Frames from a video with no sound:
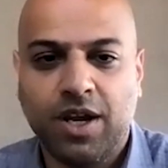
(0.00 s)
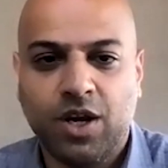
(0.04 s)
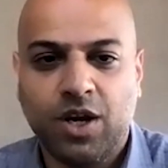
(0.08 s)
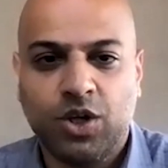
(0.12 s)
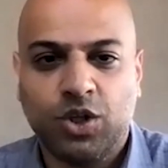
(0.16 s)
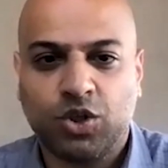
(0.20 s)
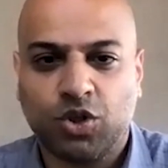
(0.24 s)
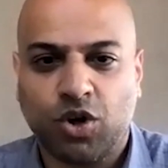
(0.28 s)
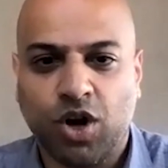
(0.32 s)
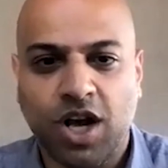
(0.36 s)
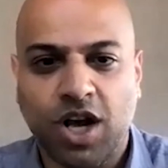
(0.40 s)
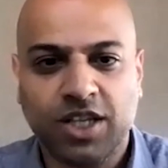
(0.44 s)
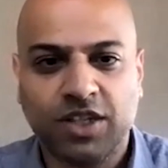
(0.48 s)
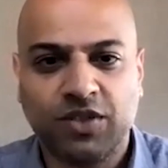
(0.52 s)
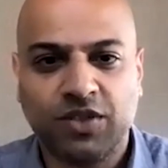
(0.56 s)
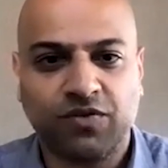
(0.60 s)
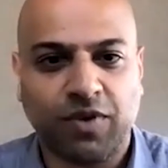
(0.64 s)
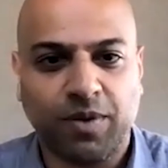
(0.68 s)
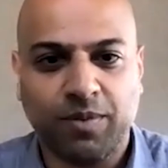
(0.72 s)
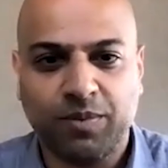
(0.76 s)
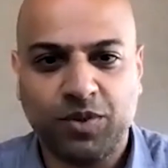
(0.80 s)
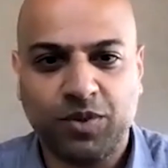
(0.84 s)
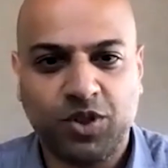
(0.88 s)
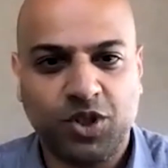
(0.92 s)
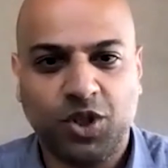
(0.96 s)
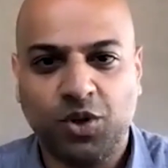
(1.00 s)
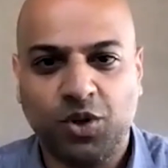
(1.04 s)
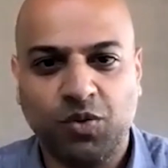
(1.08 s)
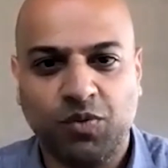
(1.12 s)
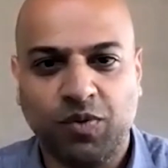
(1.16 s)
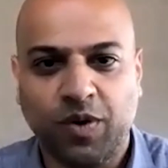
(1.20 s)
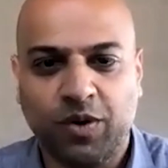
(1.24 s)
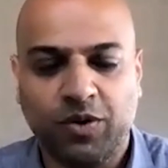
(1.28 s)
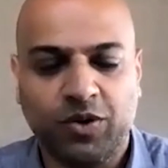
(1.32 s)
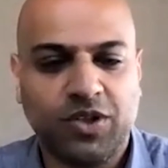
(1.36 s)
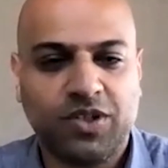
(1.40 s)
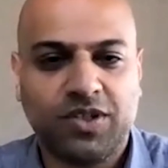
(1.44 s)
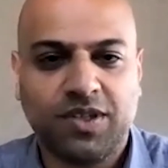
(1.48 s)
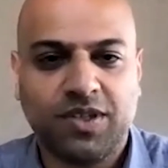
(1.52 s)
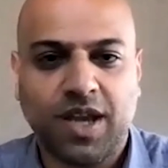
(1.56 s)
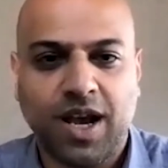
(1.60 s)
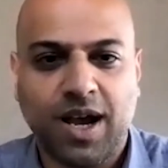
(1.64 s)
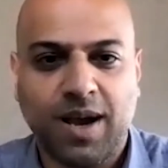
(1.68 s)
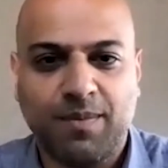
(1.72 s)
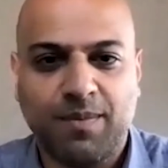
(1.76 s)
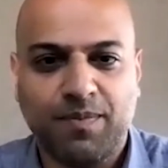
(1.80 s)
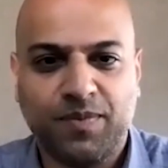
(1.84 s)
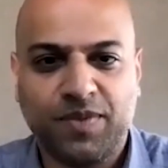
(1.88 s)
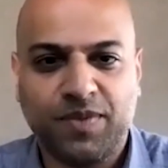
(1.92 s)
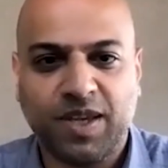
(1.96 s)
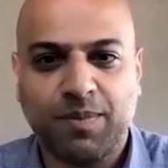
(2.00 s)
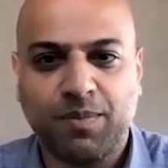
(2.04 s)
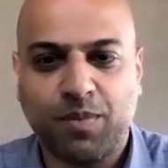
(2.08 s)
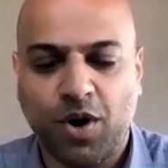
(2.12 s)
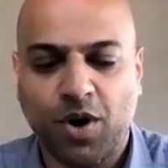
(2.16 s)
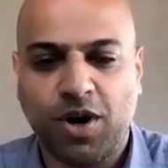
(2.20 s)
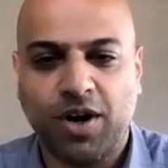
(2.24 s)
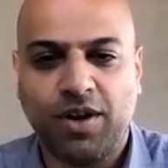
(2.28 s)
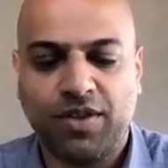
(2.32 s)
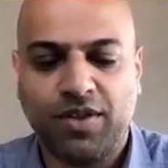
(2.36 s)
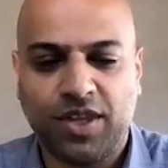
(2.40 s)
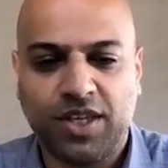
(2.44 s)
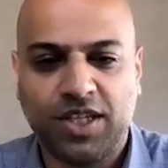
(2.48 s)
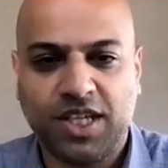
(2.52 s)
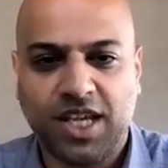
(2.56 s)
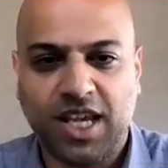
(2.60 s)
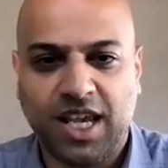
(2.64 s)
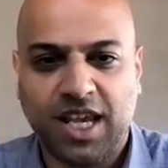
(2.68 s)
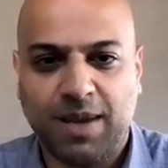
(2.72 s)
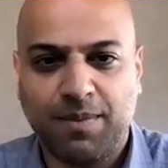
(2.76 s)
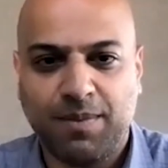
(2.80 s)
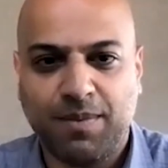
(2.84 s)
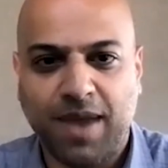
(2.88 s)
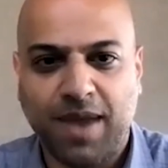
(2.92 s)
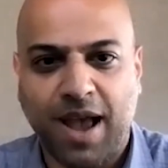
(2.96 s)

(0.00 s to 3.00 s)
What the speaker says: draws from 2 roots. Some part of the team,